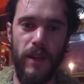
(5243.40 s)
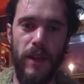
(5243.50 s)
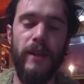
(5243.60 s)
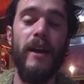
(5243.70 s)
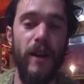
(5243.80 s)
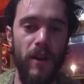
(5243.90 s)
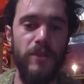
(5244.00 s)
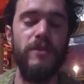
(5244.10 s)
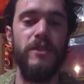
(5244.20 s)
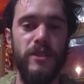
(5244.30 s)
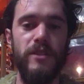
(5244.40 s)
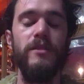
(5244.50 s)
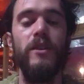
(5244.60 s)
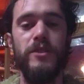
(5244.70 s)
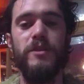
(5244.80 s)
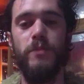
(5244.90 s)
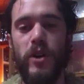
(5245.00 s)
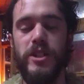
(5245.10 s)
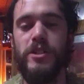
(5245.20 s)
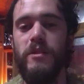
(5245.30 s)
yeah on on on
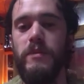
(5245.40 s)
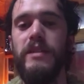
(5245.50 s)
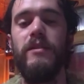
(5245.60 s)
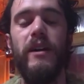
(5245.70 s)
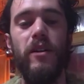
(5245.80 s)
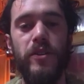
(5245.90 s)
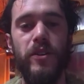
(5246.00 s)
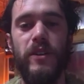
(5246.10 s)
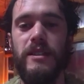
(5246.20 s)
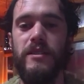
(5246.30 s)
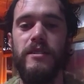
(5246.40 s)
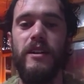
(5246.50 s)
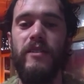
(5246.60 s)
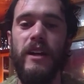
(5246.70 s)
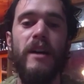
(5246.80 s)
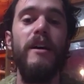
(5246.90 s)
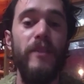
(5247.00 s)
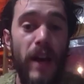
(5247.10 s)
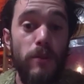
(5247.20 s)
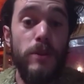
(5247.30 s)
depression and mental health and all yeah. that sort of stuff
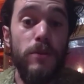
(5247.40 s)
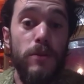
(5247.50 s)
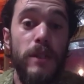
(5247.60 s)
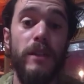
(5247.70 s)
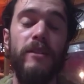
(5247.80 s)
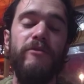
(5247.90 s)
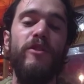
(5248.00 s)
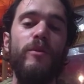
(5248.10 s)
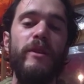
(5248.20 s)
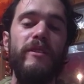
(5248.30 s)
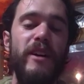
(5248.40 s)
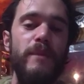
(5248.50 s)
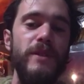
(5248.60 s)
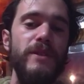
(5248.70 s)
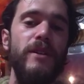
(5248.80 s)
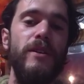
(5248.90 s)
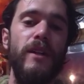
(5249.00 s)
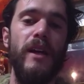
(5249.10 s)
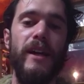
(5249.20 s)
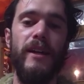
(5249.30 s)
that was a really informative
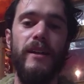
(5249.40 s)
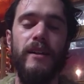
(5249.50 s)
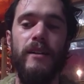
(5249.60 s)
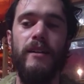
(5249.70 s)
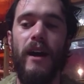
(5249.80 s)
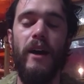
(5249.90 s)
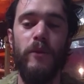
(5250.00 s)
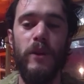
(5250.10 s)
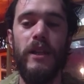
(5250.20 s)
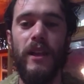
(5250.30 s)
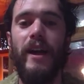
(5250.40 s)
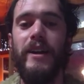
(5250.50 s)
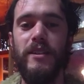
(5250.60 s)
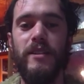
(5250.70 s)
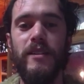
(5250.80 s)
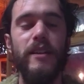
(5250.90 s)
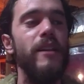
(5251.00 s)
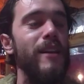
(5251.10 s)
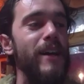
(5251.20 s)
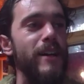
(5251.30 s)
episode like yeah. i really liked
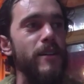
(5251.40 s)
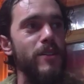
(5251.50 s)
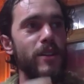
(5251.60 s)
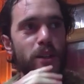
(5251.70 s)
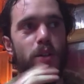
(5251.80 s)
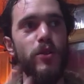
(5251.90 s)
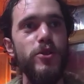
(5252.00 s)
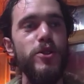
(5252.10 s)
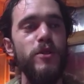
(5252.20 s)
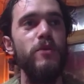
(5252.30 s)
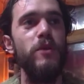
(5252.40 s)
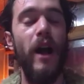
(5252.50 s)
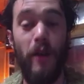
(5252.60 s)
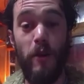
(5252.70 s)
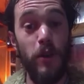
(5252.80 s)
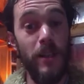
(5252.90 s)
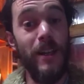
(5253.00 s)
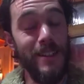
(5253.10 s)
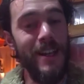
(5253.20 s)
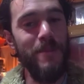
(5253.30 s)
that like the conclusion I, I, really
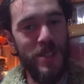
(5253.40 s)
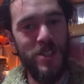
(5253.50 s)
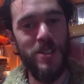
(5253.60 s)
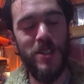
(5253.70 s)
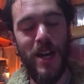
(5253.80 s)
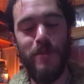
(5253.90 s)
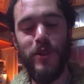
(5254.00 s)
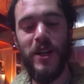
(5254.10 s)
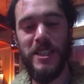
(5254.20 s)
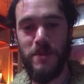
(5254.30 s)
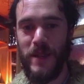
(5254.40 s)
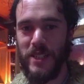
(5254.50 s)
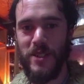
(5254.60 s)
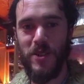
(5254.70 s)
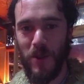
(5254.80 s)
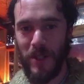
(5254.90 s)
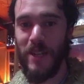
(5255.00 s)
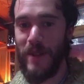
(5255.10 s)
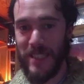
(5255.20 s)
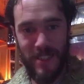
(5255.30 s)
liked how much time you guys spent talking
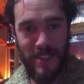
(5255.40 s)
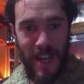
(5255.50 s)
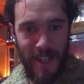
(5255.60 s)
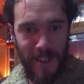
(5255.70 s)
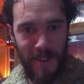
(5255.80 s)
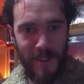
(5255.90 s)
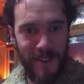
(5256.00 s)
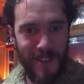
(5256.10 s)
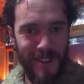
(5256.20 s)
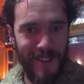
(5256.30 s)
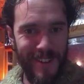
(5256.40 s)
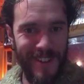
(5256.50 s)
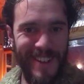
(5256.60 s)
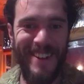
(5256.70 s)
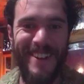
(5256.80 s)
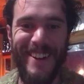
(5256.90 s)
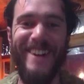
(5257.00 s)
about snacking yeah,